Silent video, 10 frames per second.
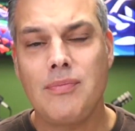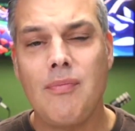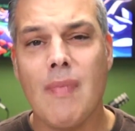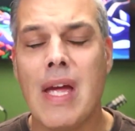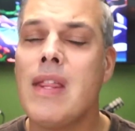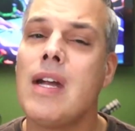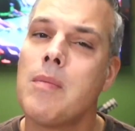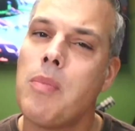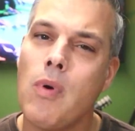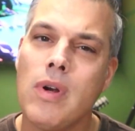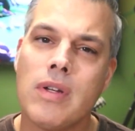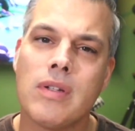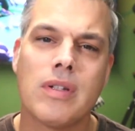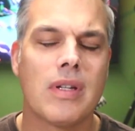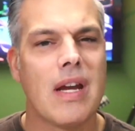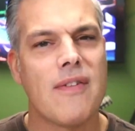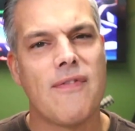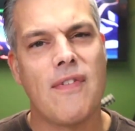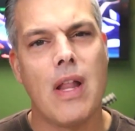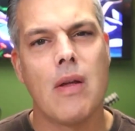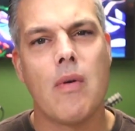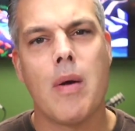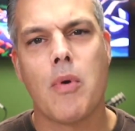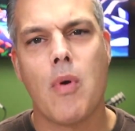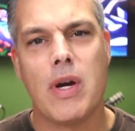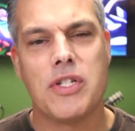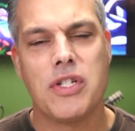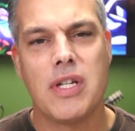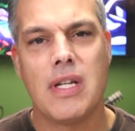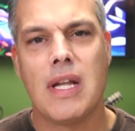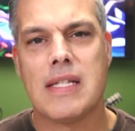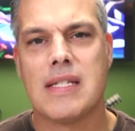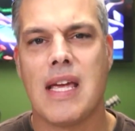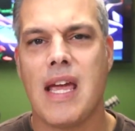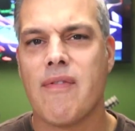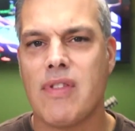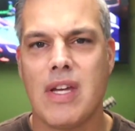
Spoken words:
then an important kind of follow-up question, let's say everything